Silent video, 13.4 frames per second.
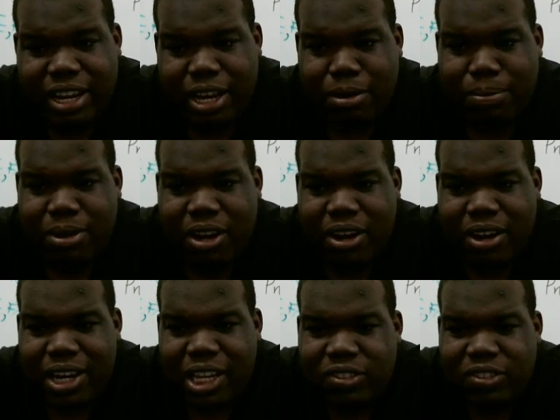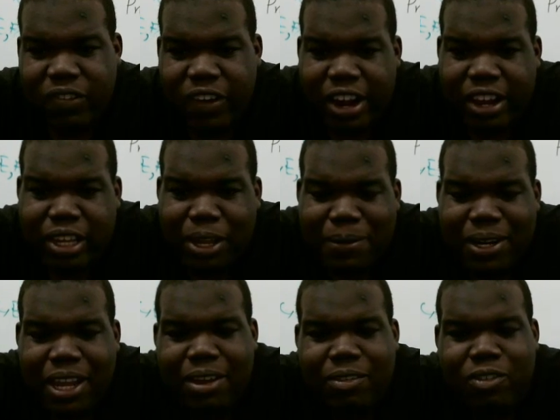and the player gets very
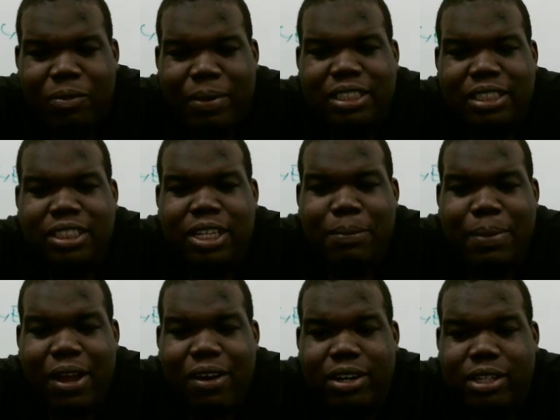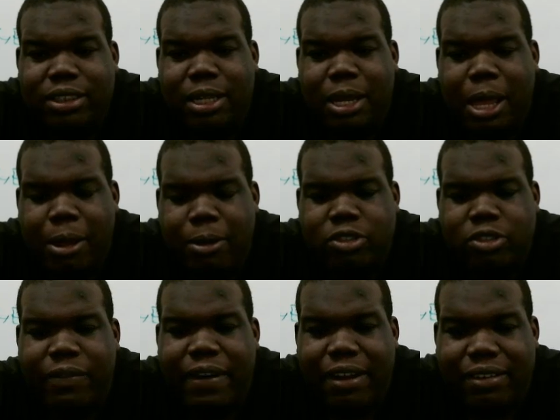limited information about her
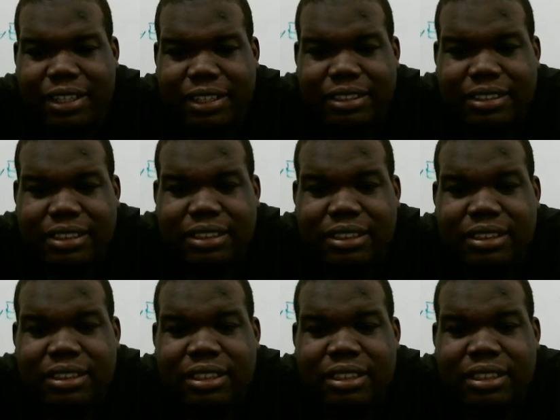surroundings.